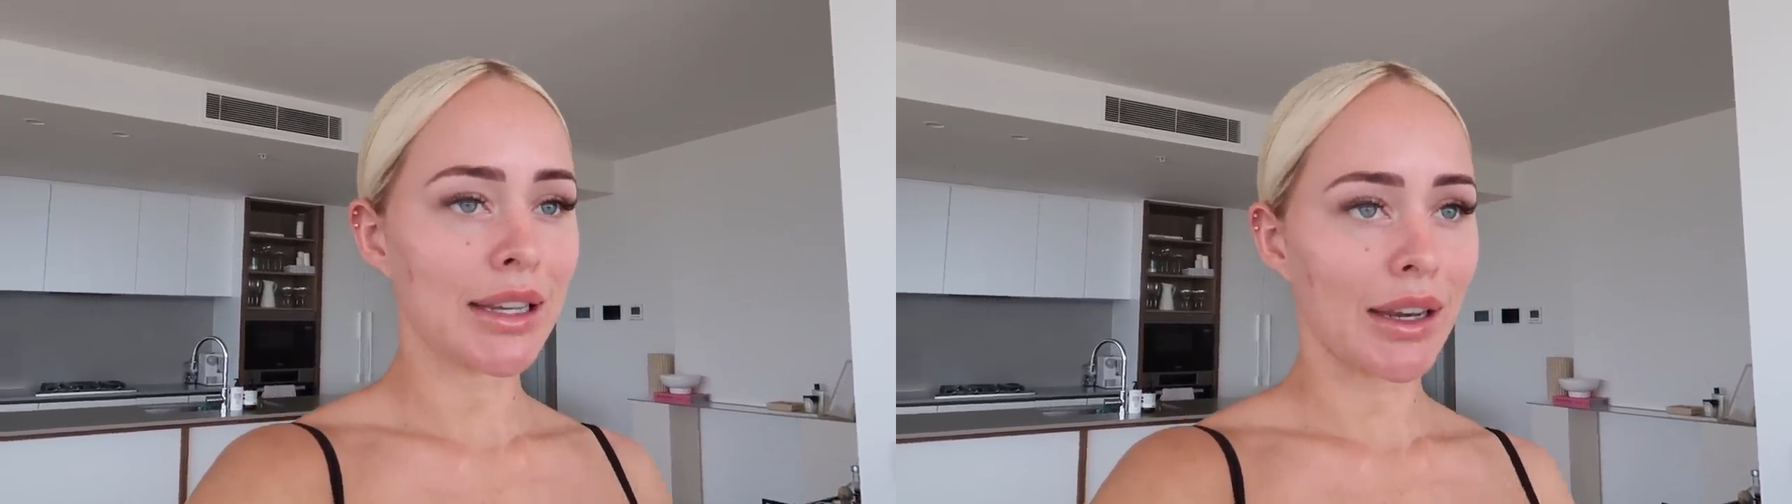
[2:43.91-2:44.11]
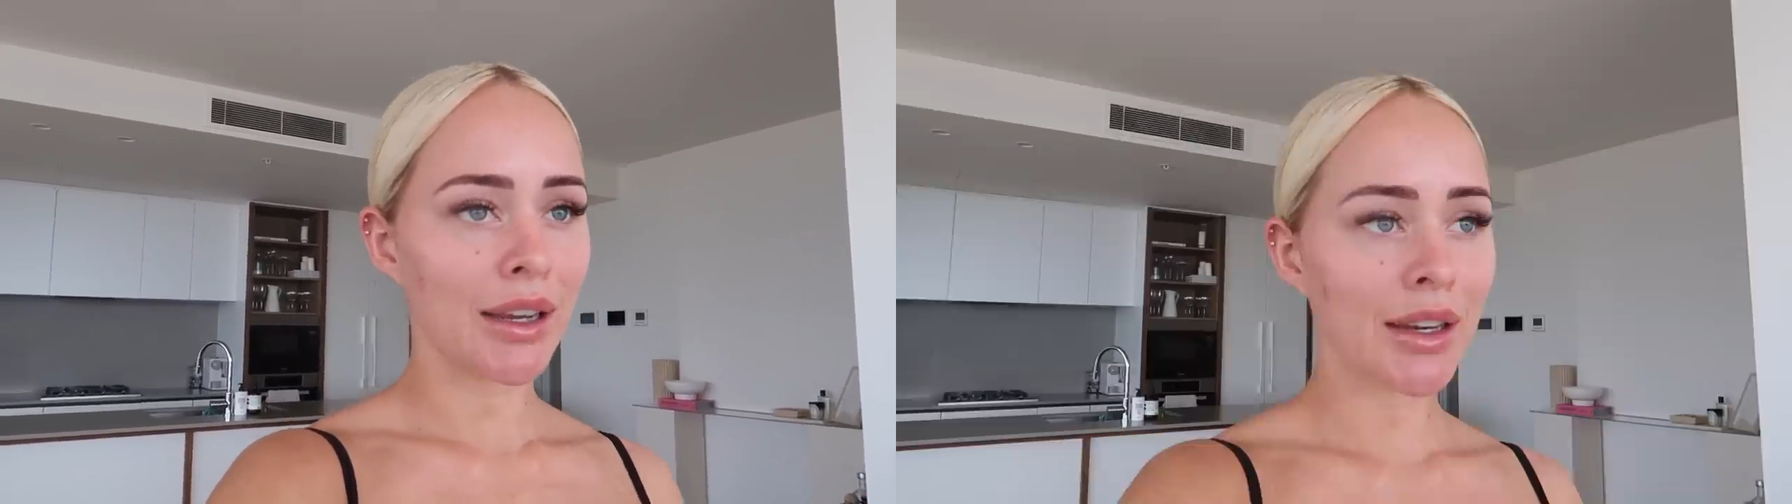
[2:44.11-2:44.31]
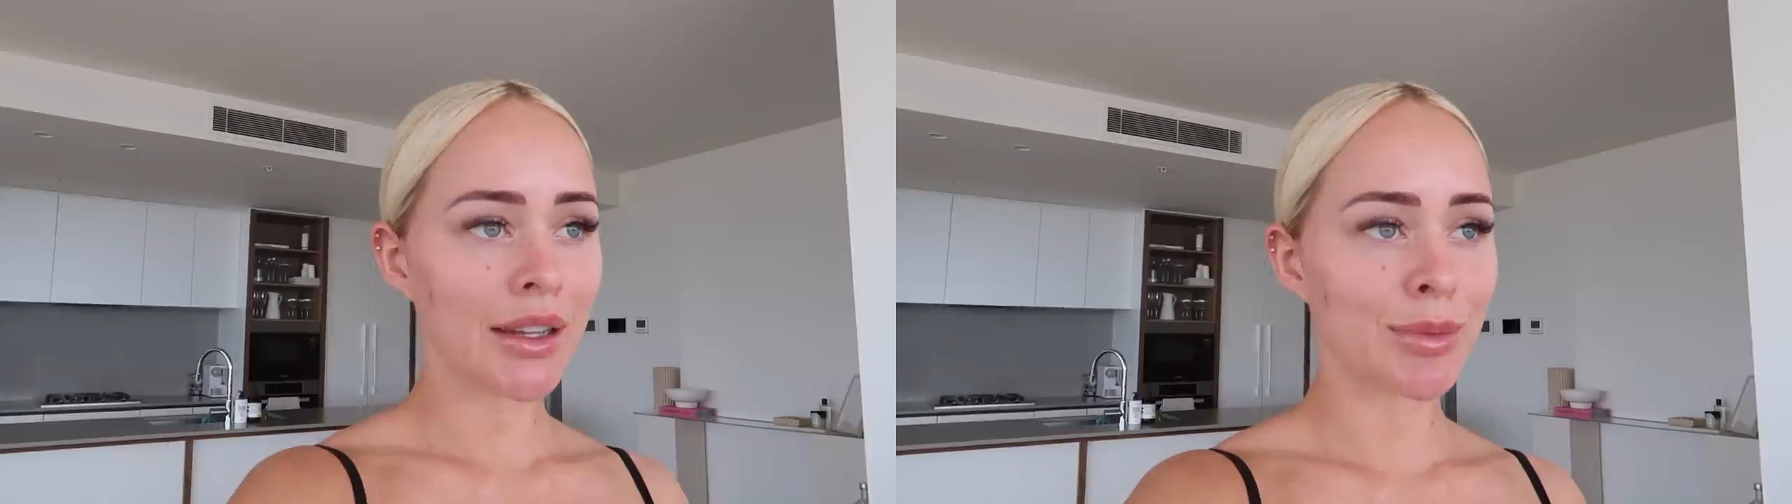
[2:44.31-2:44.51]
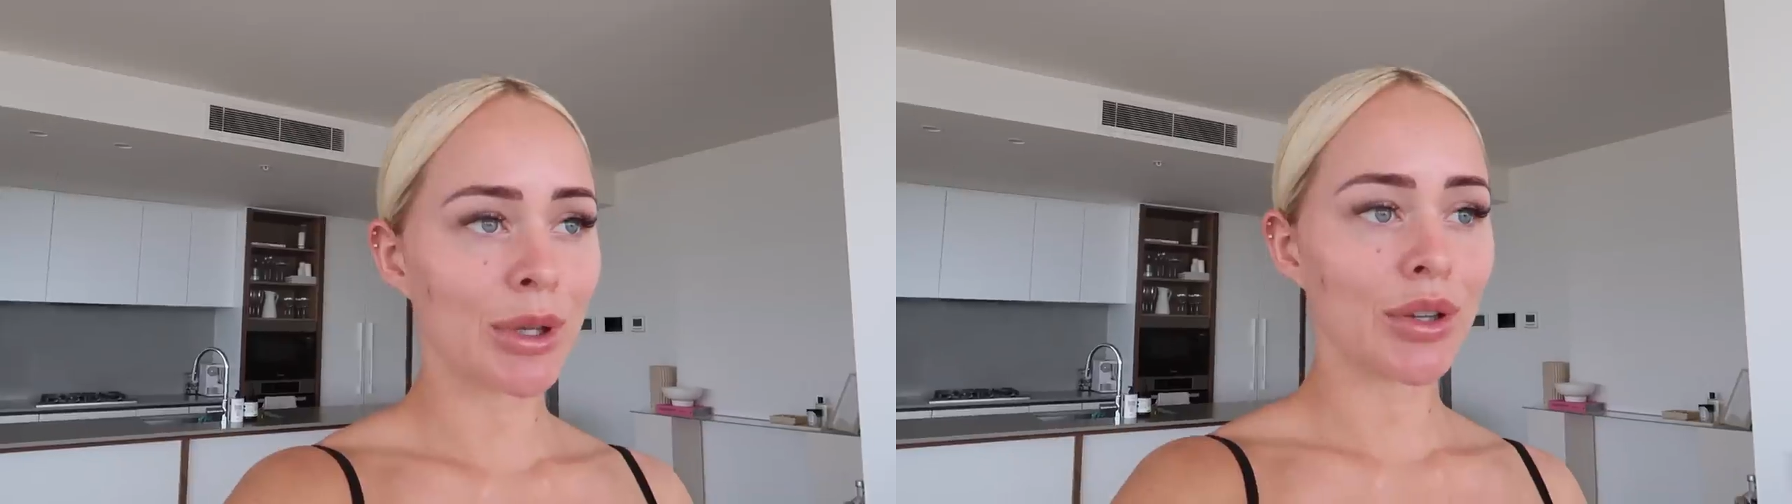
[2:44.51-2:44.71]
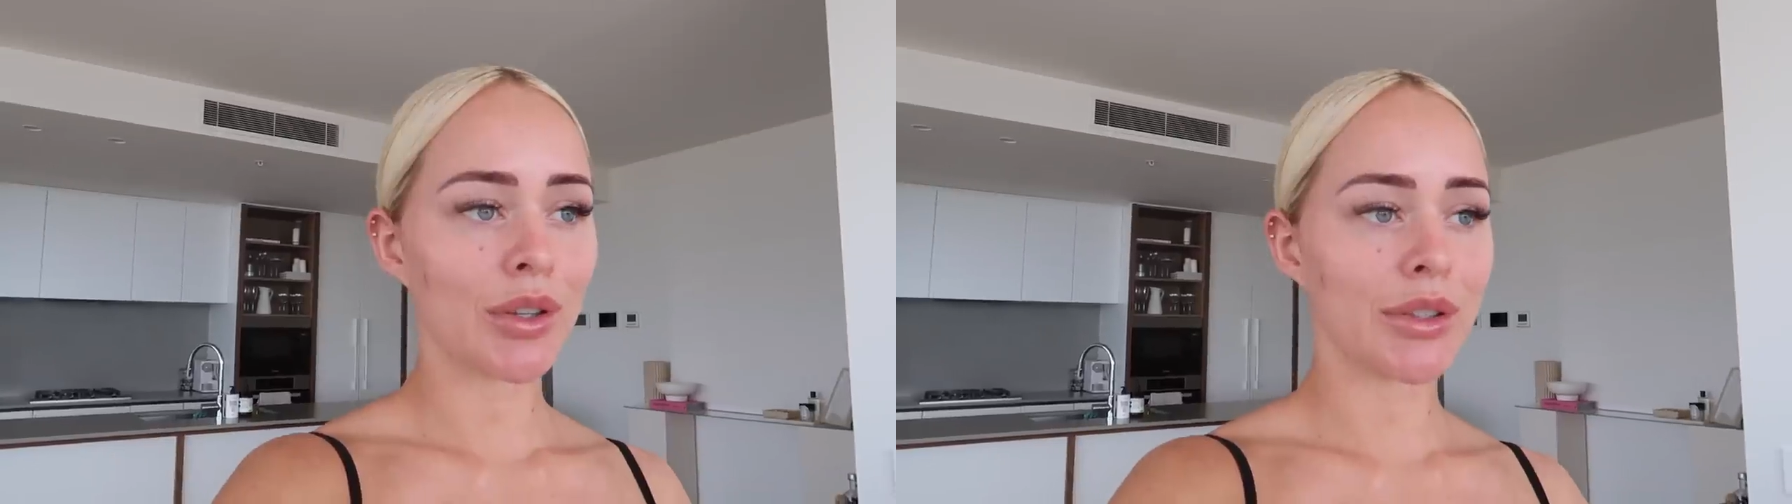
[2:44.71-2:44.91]
get it is
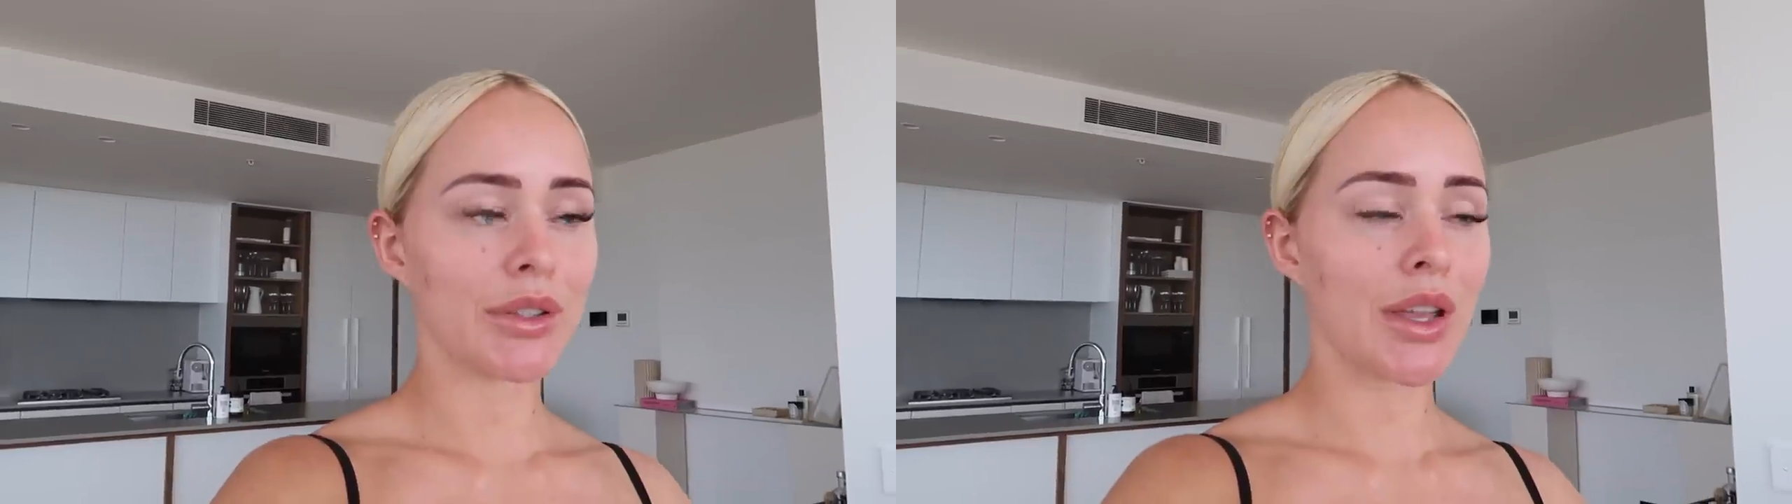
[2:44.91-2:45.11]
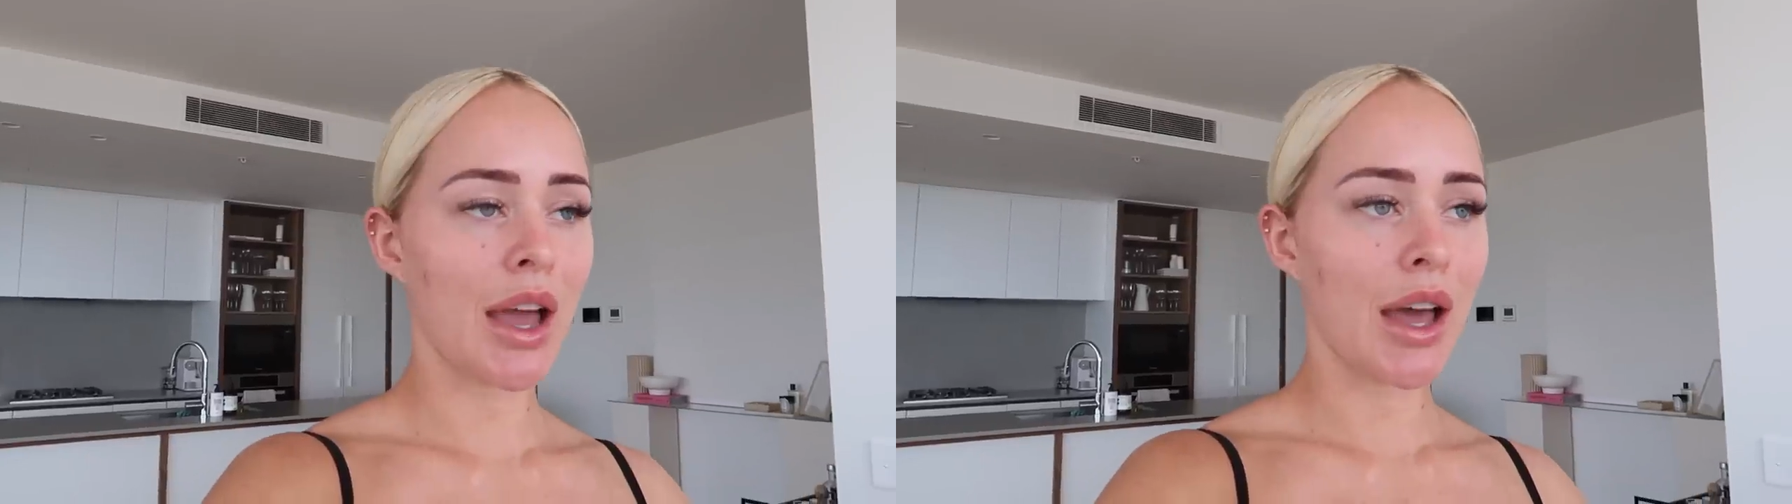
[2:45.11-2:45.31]
because,